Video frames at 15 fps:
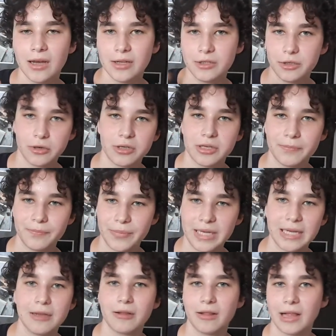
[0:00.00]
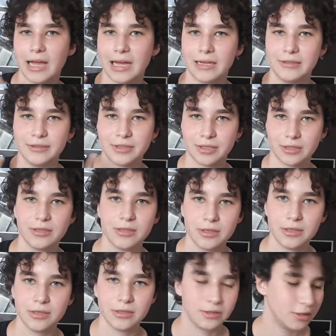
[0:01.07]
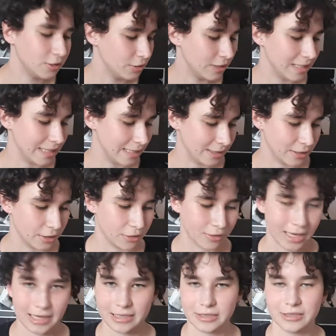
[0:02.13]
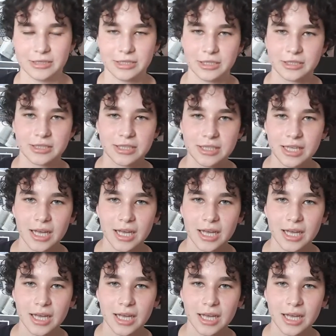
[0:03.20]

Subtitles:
Jordan Peele, and Junji Ito. Like, they're just